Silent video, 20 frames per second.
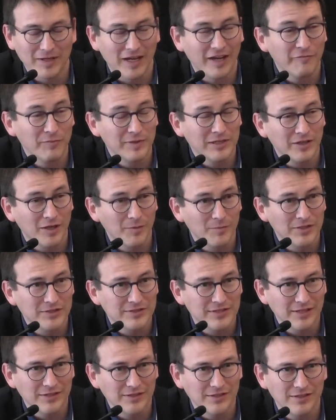I've been coming
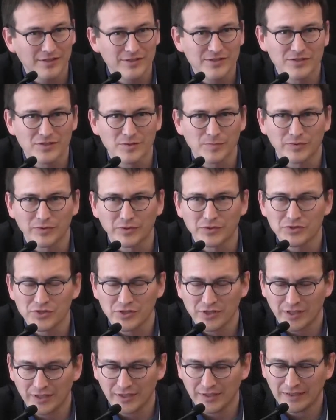10 years to
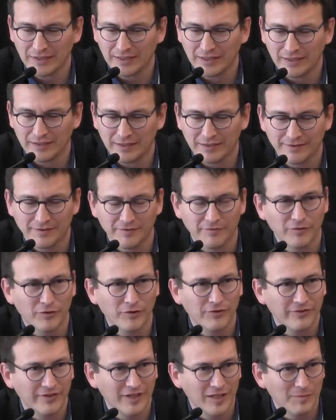Perugia, and it's the
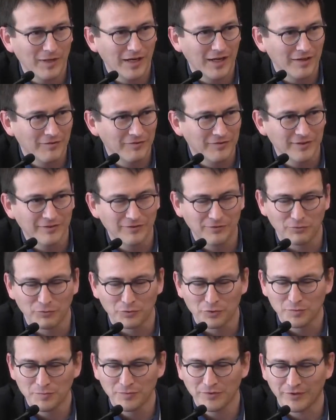first time I have this
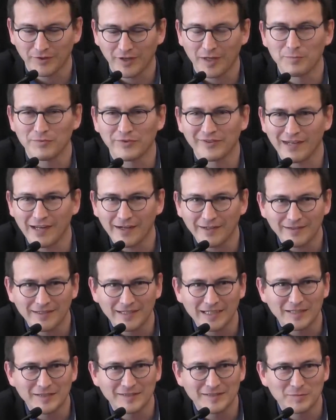room, so I'm
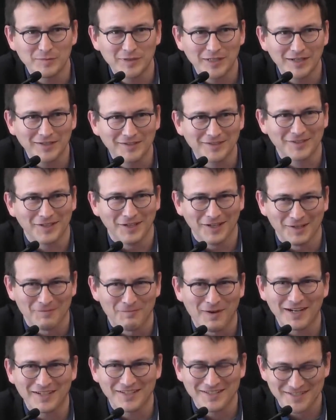slightly intimidated
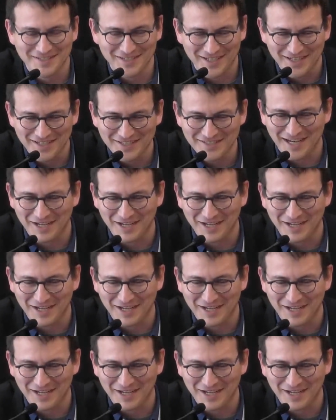by the size.